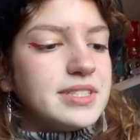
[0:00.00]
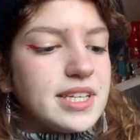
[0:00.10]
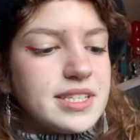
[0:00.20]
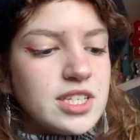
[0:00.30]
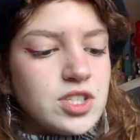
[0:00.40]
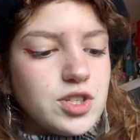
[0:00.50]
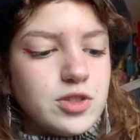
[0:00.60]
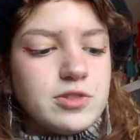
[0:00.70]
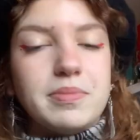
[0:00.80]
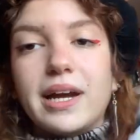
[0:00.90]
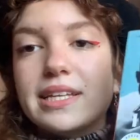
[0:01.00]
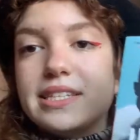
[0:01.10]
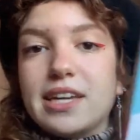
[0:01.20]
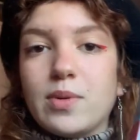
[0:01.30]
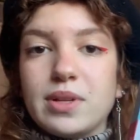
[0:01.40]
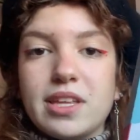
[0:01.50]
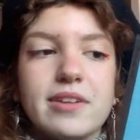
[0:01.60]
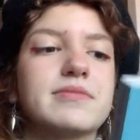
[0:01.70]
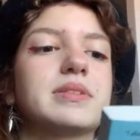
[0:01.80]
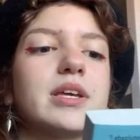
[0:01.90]
Days in June by Tia
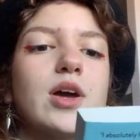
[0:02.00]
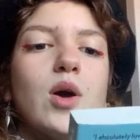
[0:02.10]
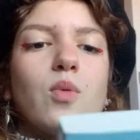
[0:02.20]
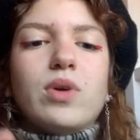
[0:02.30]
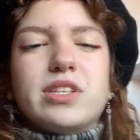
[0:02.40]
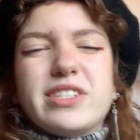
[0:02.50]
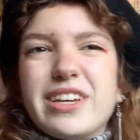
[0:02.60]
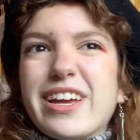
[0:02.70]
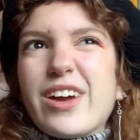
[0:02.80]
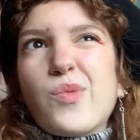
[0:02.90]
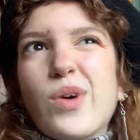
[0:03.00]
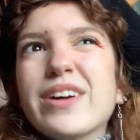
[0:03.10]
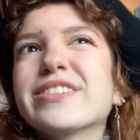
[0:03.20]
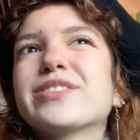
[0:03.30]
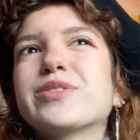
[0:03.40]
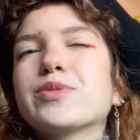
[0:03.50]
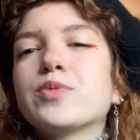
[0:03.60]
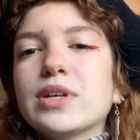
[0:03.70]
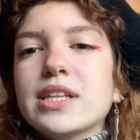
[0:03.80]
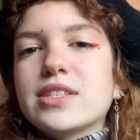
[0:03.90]
Williams, which was
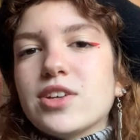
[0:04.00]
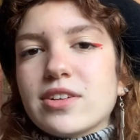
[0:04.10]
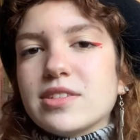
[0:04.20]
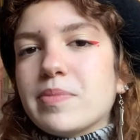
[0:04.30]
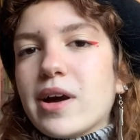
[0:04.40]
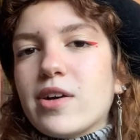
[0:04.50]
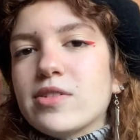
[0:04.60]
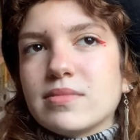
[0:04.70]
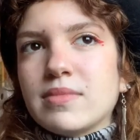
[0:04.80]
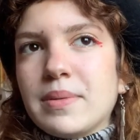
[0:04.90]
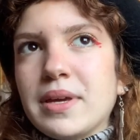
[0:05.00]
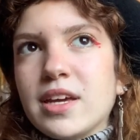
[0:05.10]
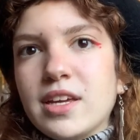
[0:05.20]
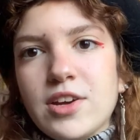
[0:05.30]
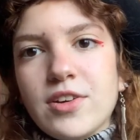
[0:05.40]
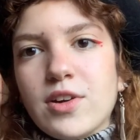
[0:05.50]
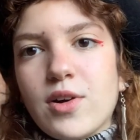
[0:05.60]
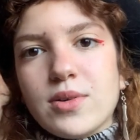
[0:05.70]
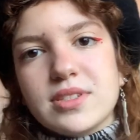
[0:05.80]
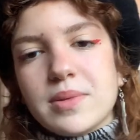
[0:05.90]
really talked about maybe a year ago
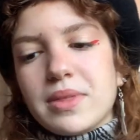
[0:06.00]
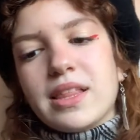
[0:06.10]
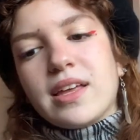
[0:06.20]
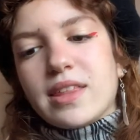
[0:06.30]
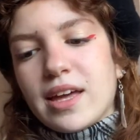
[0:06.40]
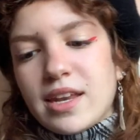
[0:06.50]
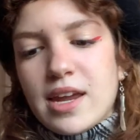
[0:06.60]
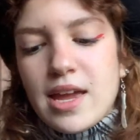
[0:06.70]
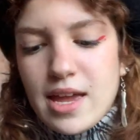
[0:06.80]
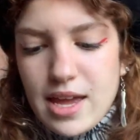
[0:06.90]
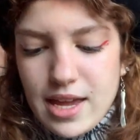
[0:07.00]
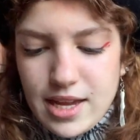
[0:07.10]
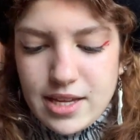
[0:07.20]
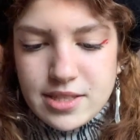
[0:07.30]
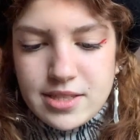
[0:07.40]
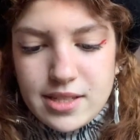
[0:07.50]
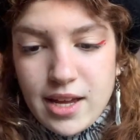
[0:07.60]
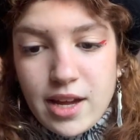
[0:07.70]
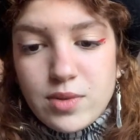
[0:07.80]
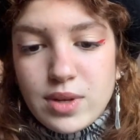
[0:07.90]
or something like that, and
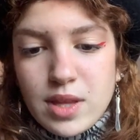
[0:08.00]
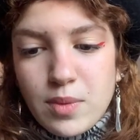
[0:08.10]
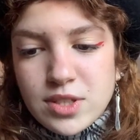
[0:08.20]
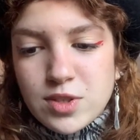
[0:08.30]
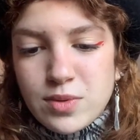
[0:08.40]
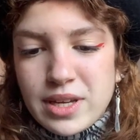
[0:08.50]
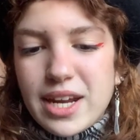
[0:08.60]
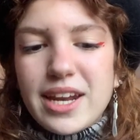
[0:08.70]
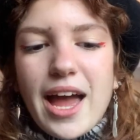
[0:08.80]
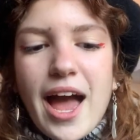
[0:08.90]
I really want to read it.